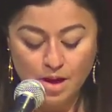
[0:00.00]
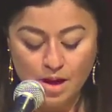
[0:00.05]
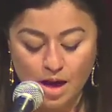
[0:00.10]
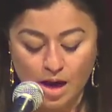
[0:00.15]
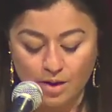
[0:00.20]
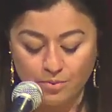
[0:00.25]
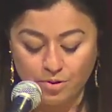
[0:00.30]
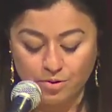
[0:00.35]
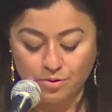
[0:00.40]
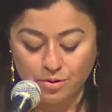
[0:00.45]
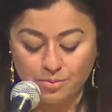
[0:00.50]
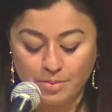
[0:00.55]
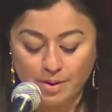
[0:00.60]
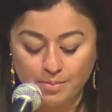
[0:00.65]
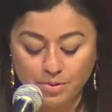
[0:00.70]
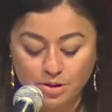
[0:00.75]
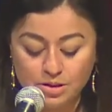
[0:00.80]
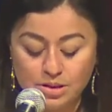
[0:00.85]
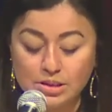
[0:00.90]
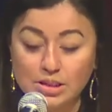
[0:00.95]
I would
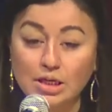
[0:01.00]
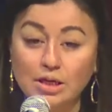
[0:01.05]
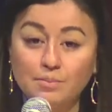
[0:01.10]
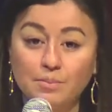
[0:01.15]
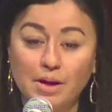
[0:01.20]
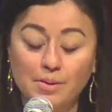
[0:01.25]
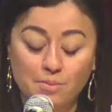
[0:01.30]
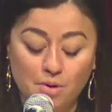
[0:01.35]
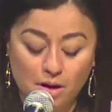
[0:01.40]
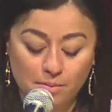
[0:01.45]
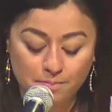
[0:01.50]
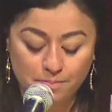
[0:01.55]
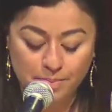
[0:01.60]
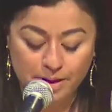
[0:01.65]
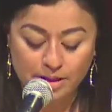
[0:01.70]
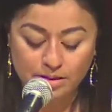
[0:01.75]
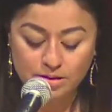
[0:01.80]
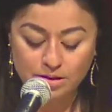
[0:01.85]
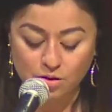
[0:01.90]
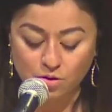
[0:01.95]
remember seeing my mom
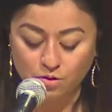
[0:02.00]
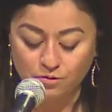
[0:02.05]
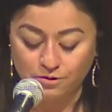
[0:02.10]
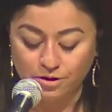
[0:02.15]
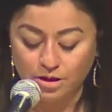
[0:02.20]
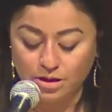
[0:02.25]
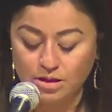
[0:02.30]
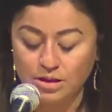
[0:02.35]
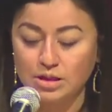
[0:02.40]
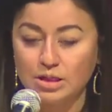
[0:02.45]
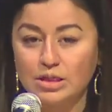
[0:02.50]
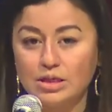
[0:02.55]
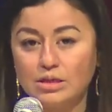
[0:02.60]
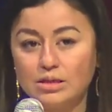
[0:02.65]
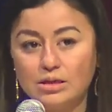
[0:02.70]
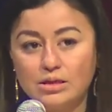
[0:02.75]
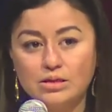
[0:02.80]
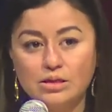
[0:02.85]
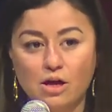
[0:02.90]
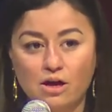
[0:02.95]
bent over cleaning
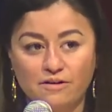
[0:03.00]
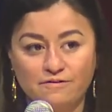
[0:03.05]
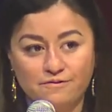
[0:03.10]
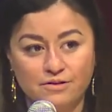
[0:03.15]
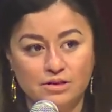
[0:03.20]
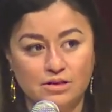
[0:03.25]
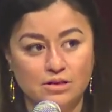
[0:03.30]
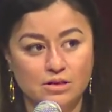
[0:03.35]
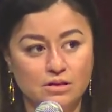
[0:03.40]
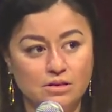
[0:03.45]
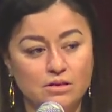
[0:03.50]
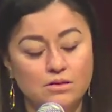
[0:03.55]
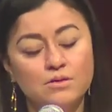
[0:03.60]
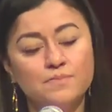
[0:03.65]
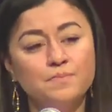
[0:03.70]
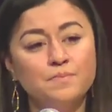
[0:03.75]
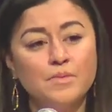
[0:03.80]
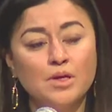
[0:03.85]
these offices,